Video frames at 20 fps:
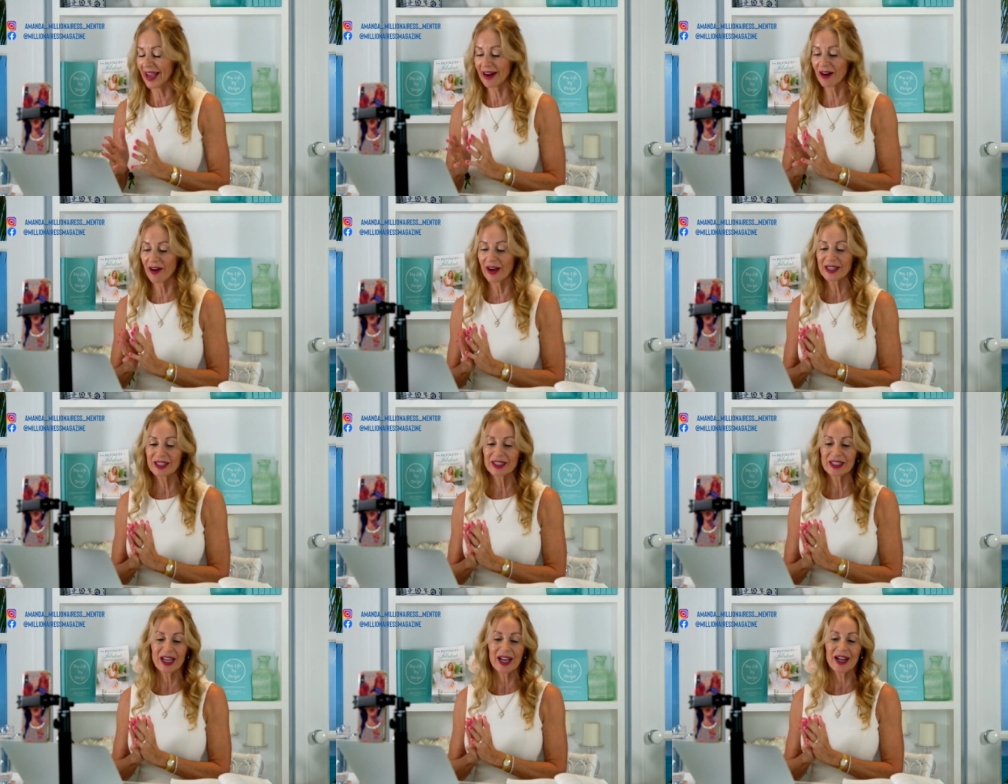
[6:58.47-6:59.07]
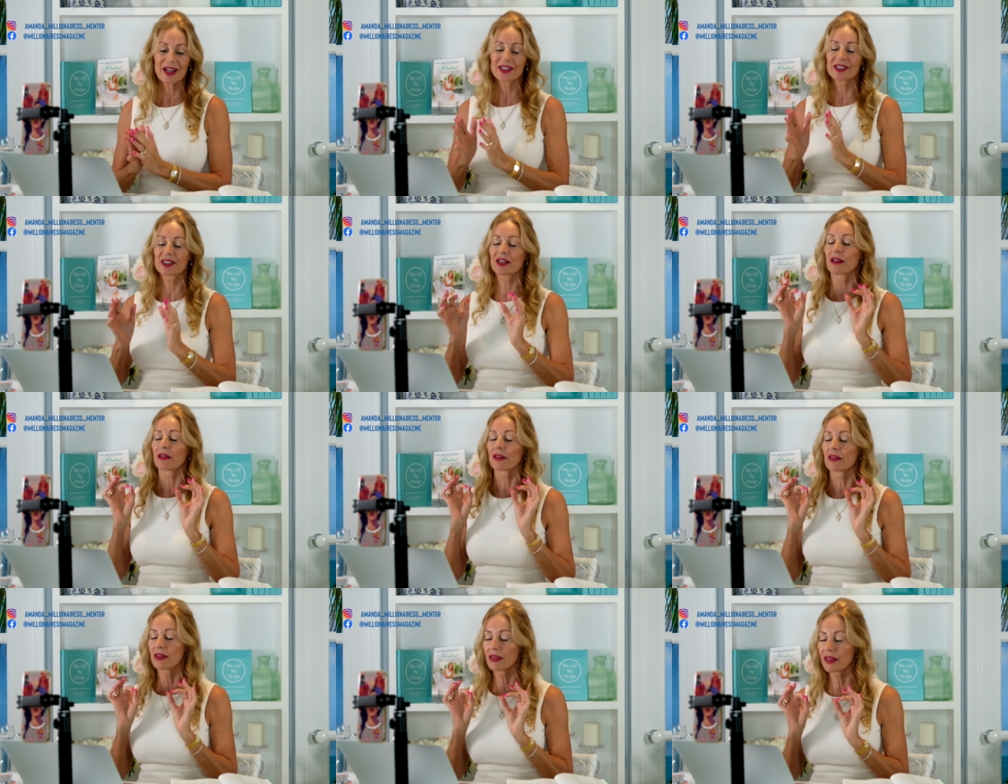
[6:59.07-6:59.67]
And I just
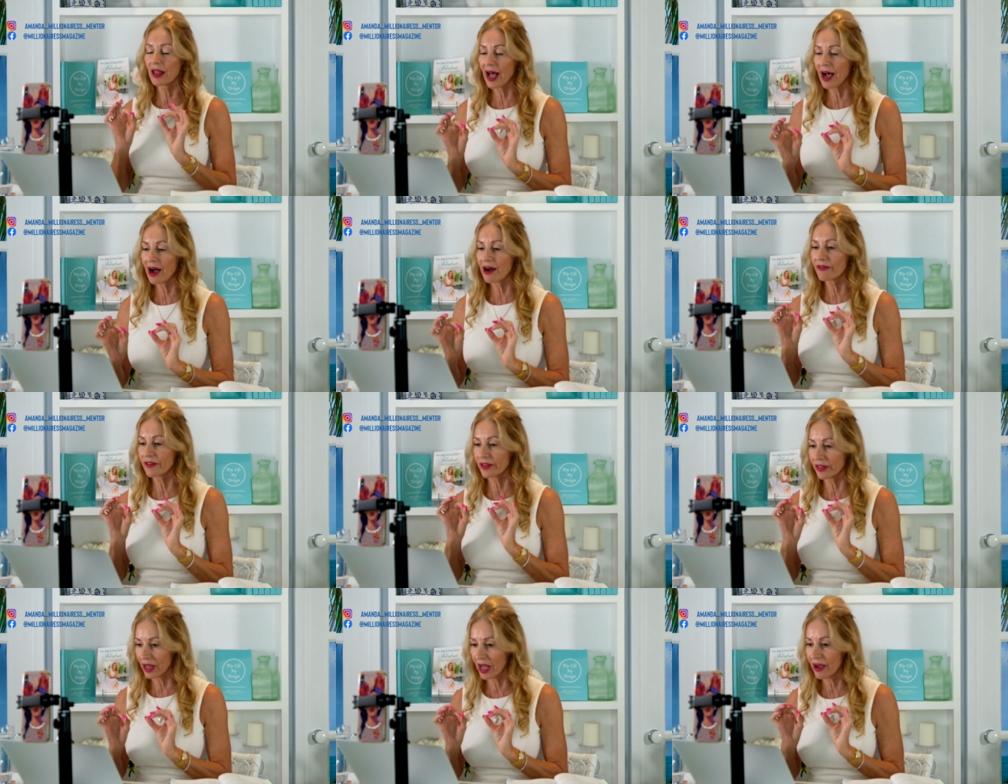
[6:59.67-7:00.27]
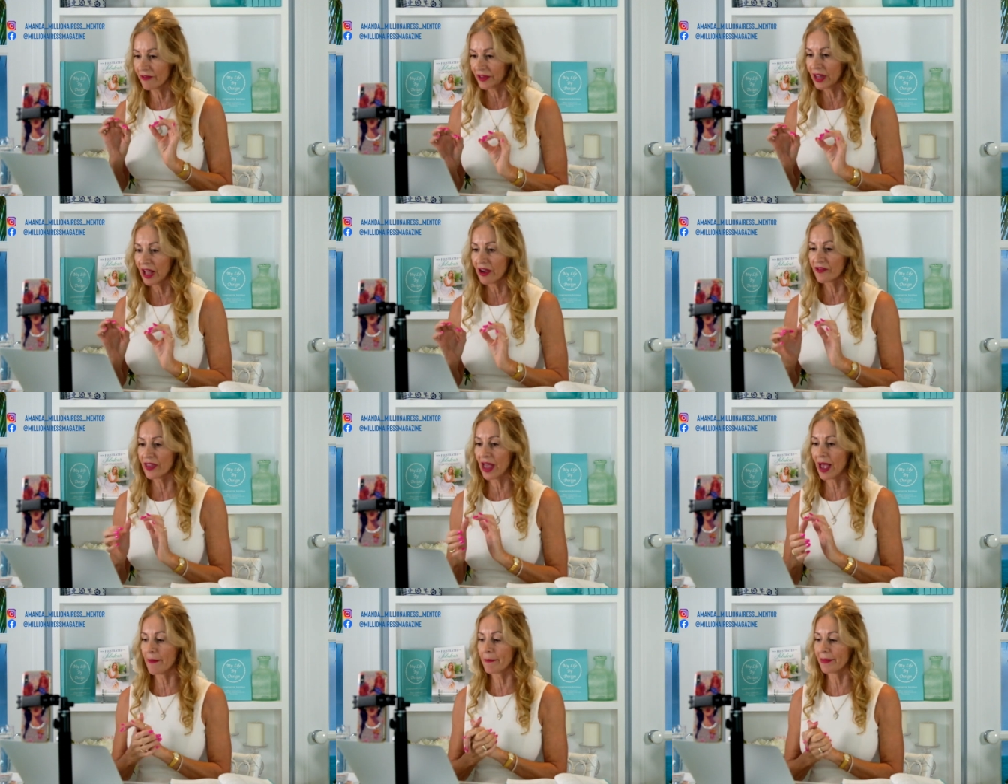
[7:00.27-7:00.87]
love, love,
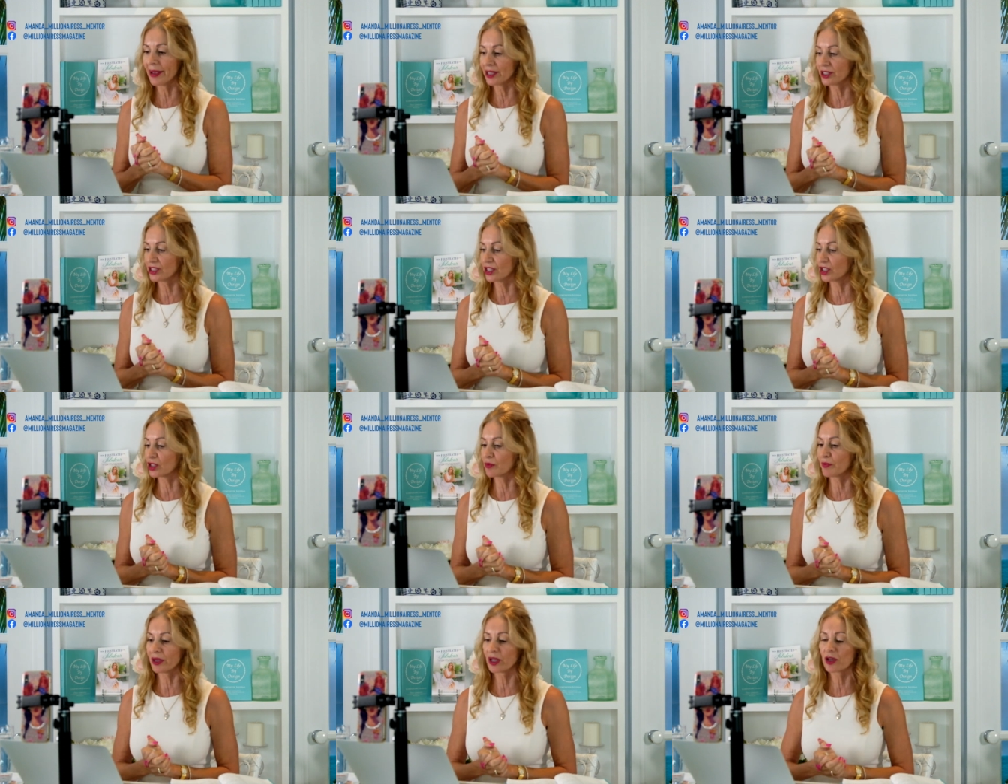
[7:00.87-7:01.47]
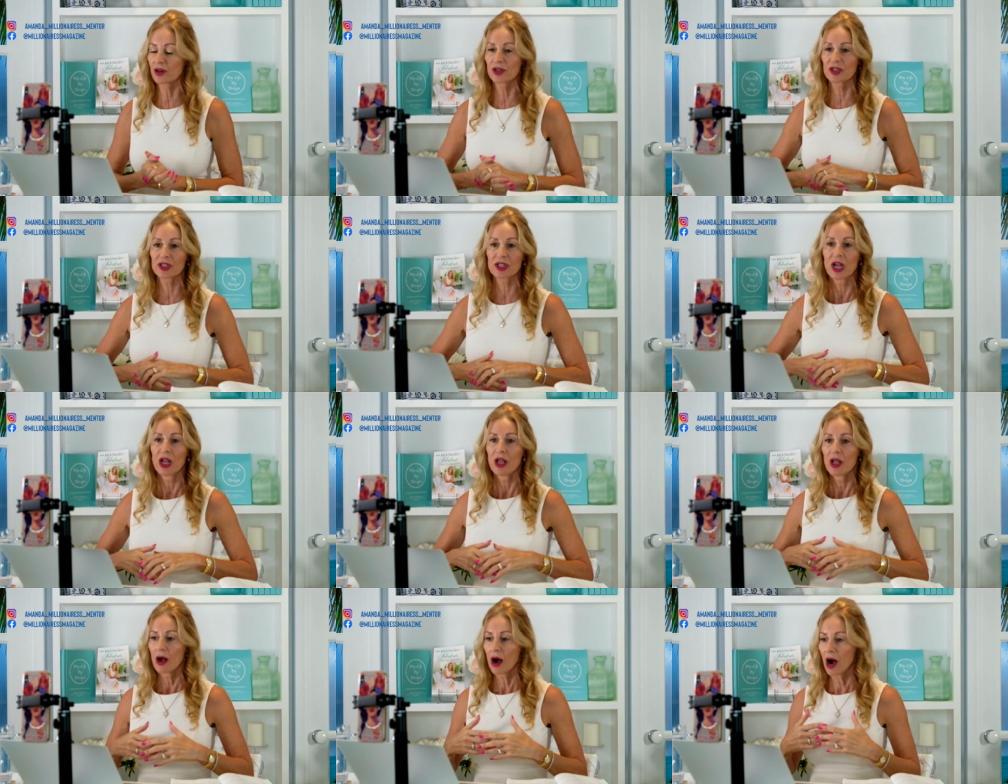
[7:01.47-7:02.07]
love that message because
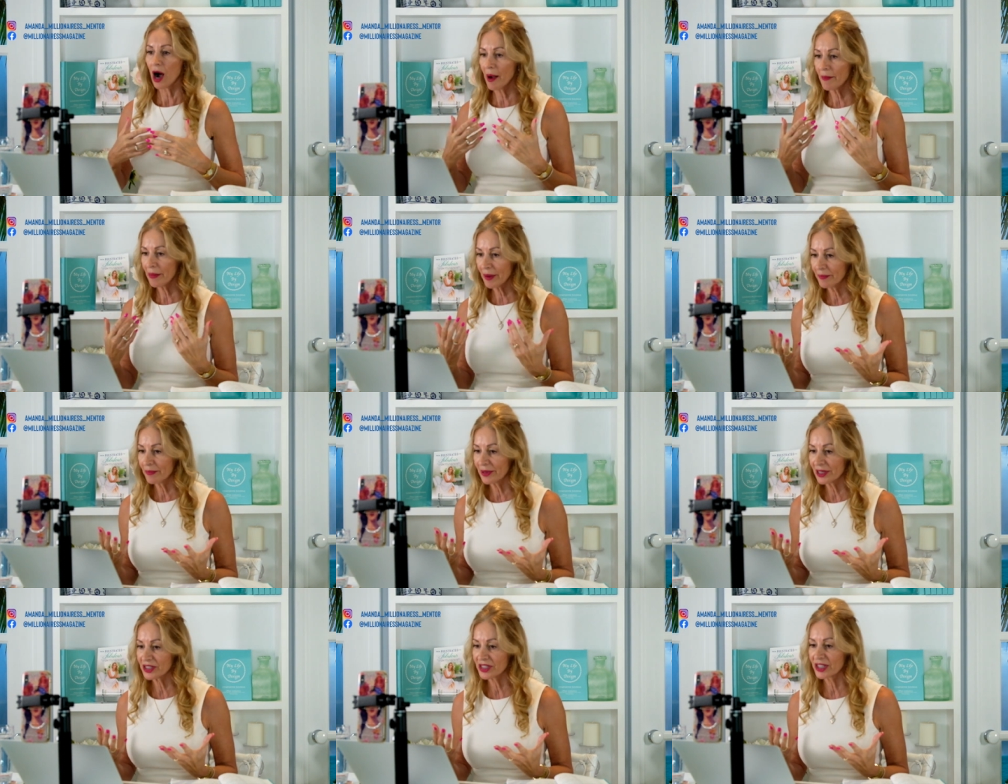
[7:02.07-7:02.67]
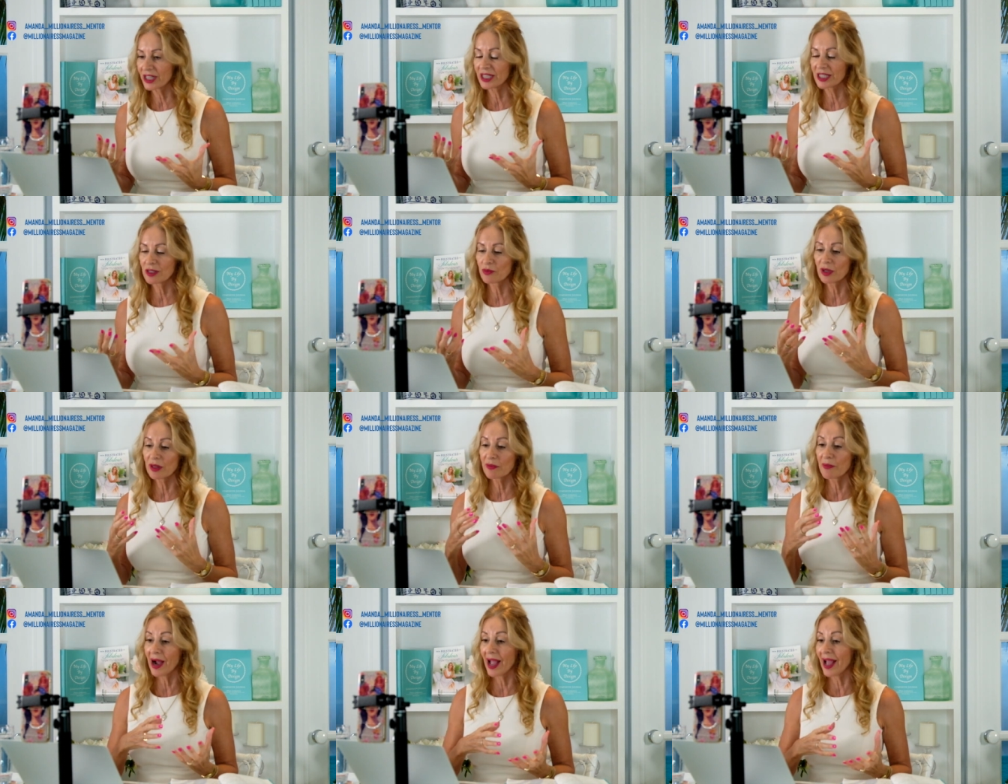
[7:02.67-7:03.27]
I'm in business
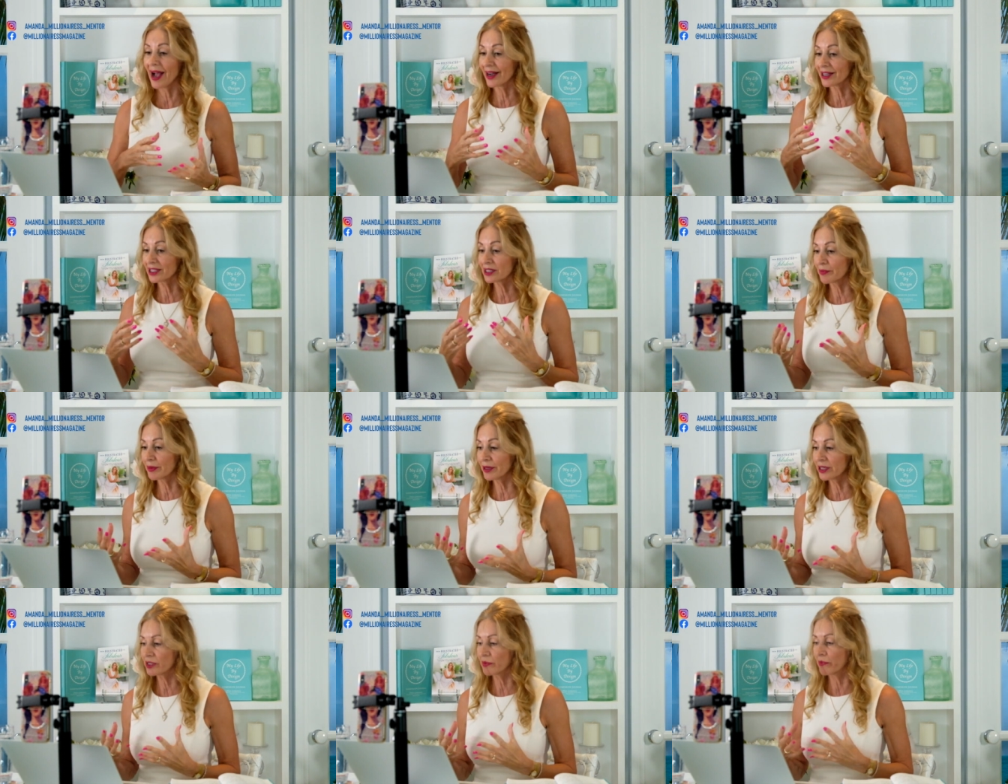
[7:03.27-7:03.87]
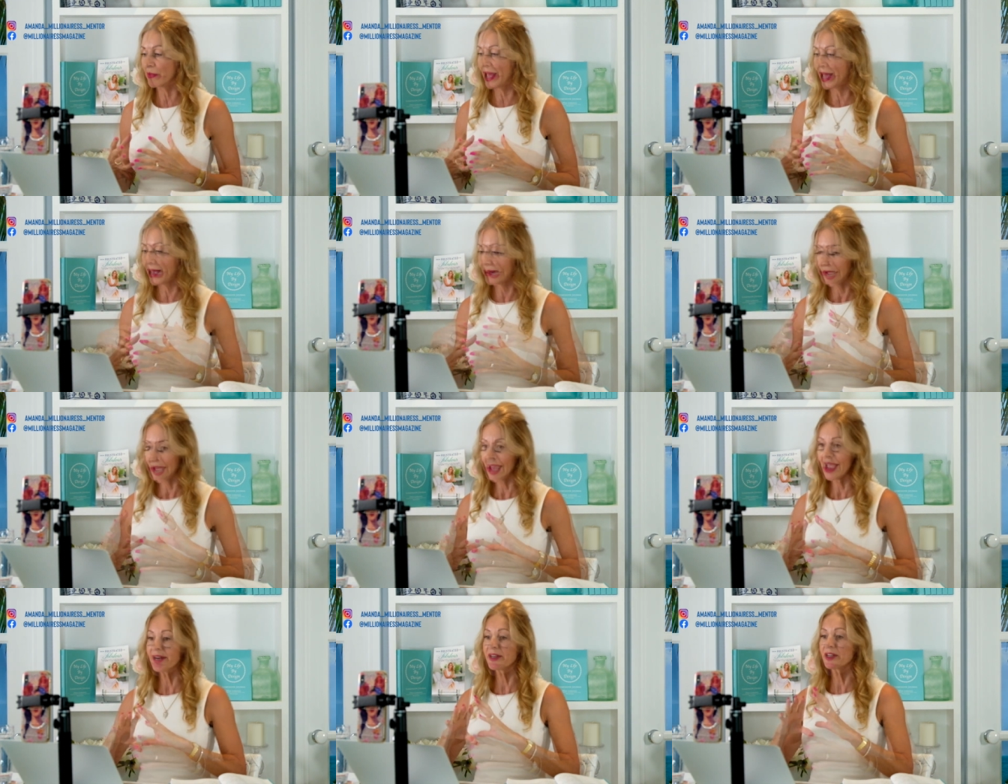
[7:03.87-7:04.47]
with my husband,
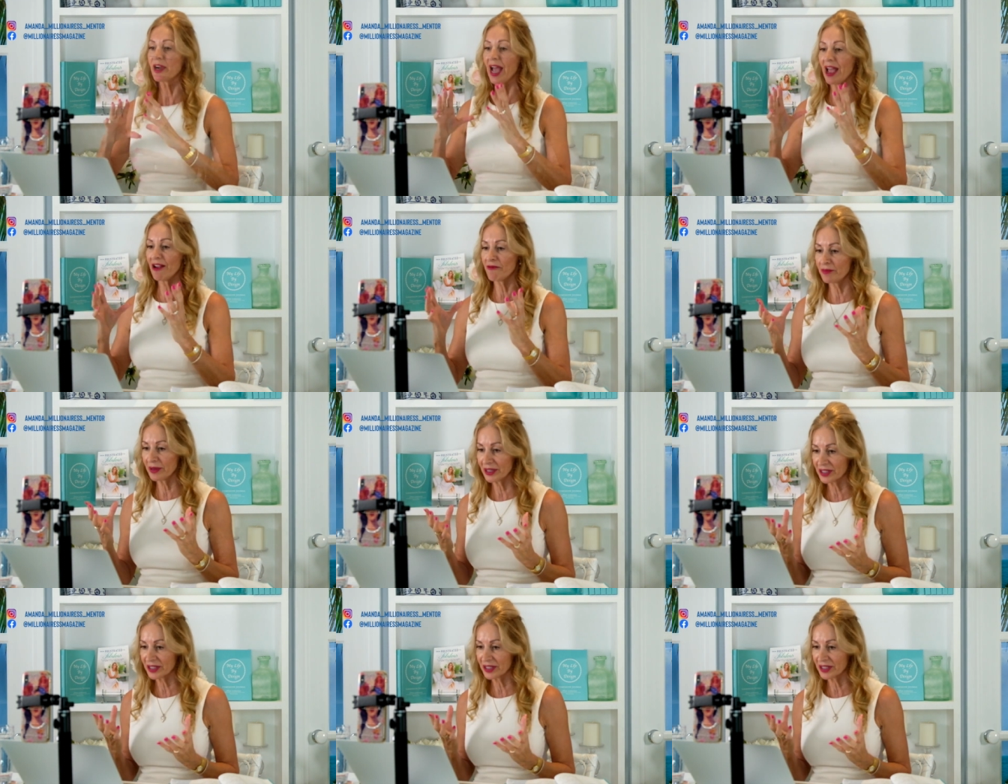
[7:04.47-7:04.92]
Matt, and I have